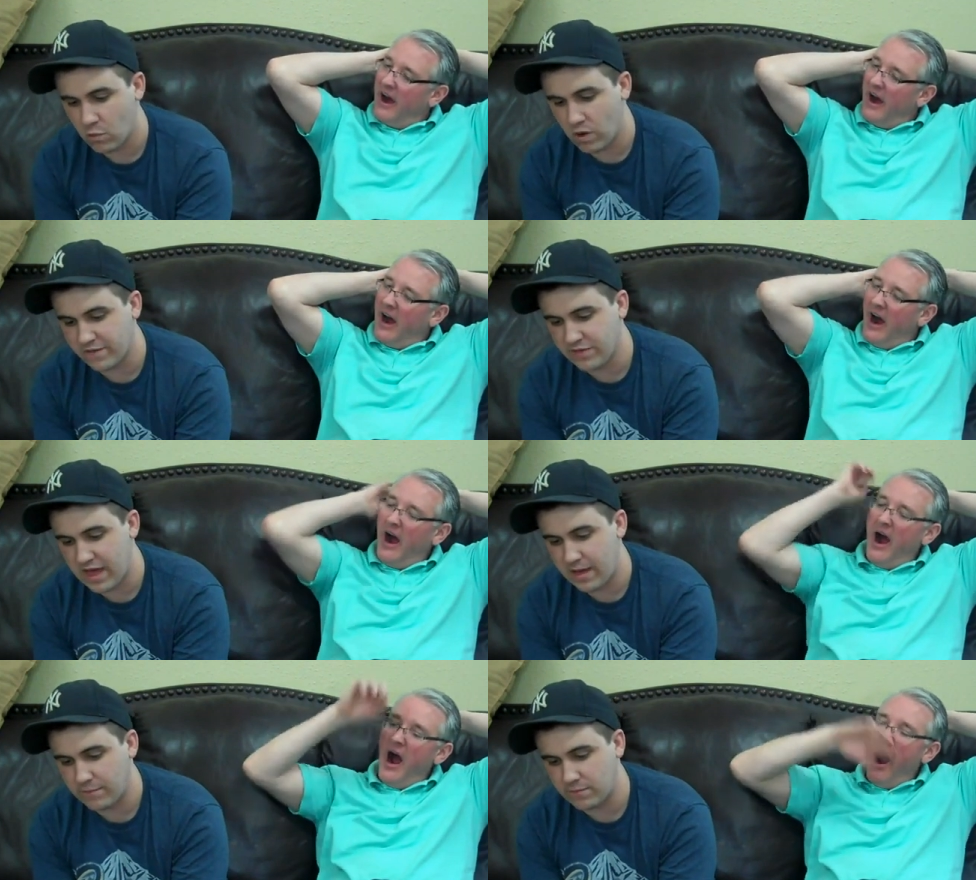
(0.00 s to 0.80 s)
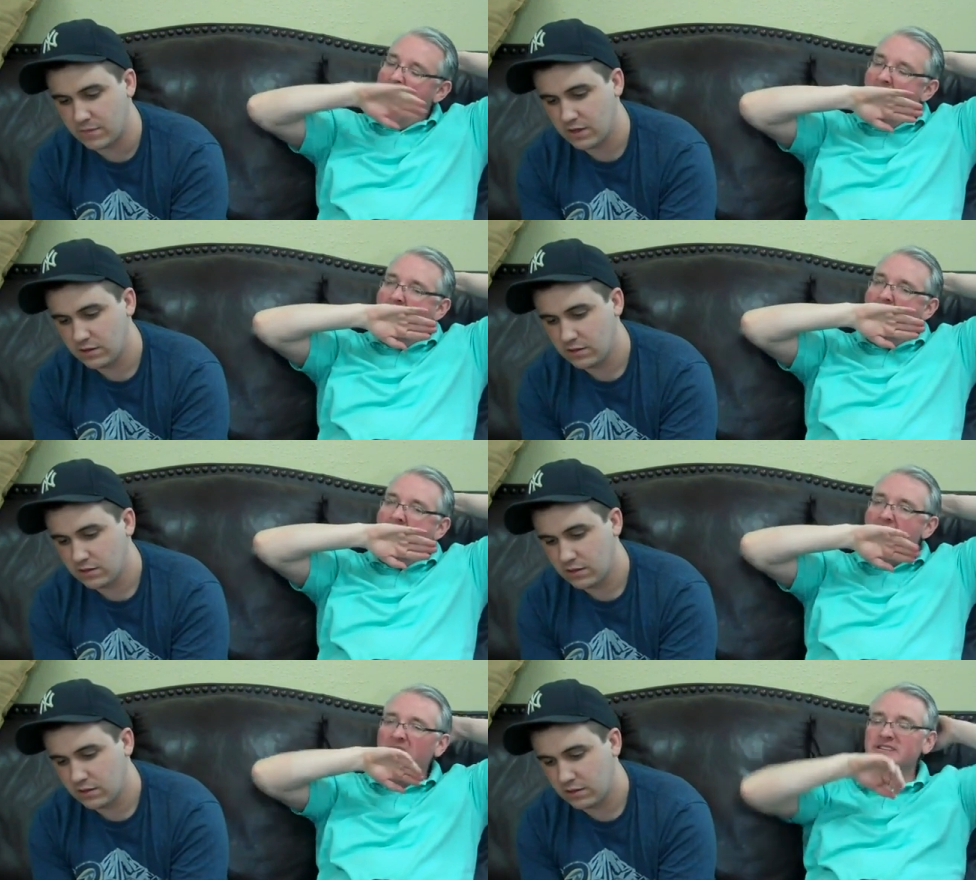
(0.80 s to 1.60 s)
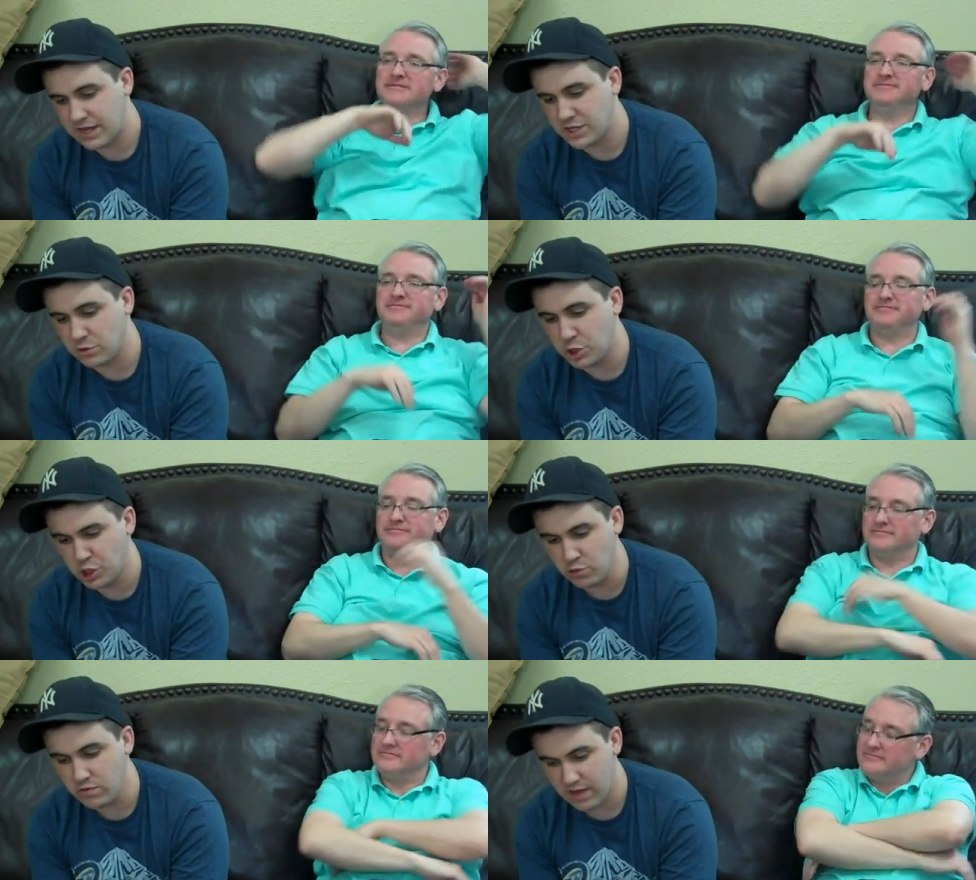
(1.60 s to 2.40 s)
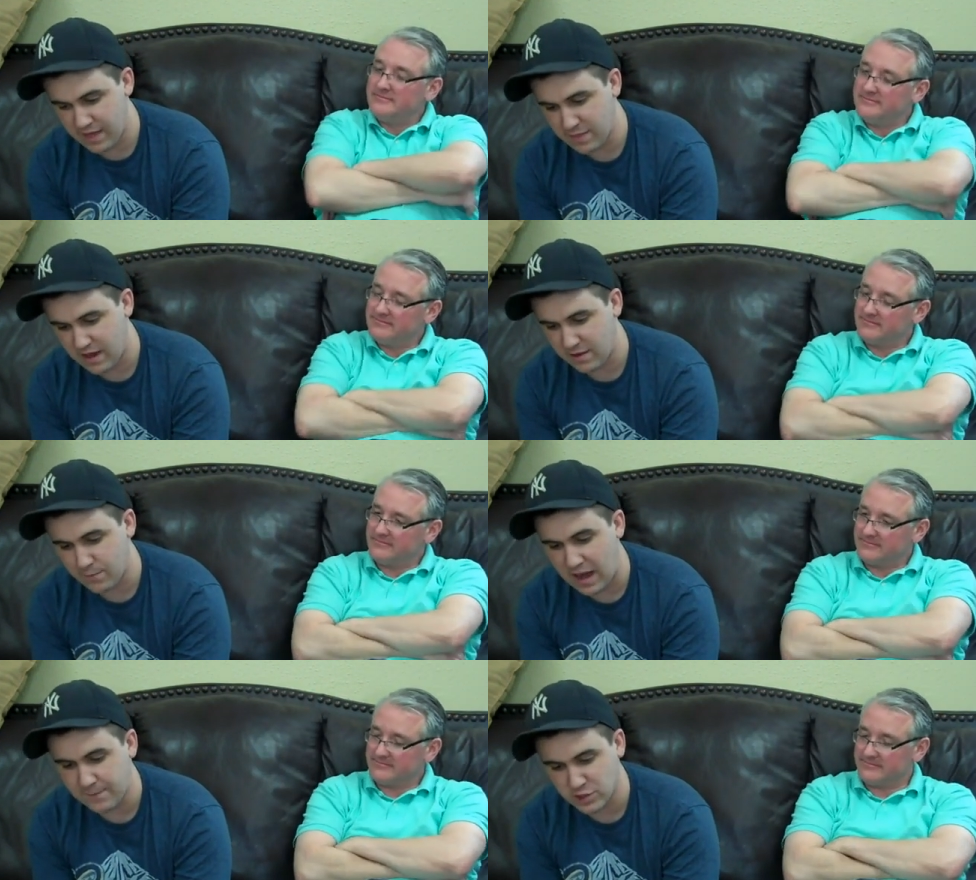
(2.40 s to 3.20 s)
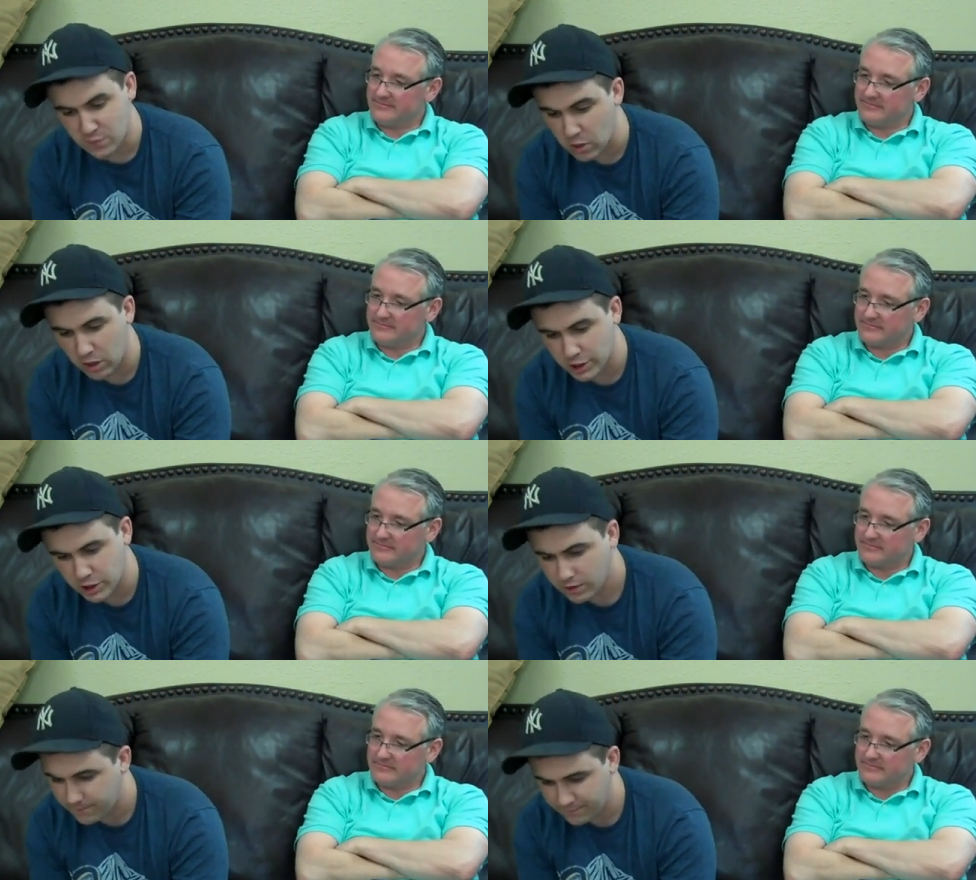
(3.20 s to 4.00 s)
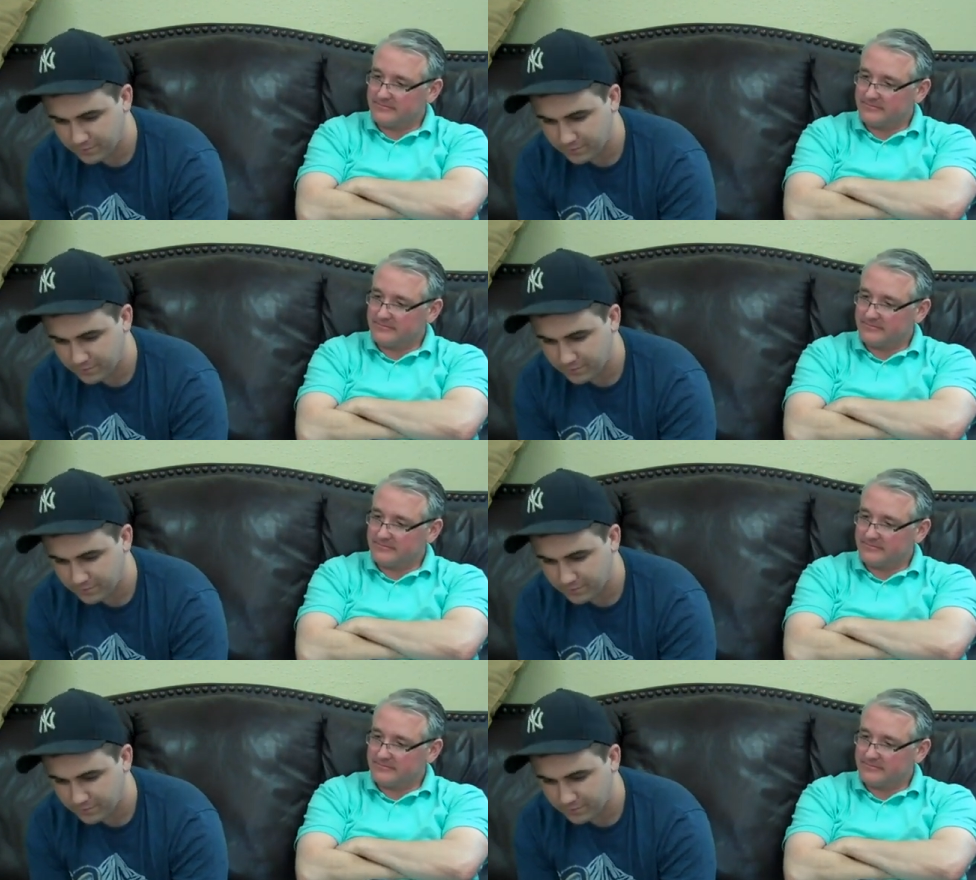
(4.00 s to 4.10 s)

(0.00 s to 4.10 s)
Speaker 1: one of them lets you shoot and then pop your smoke launcher.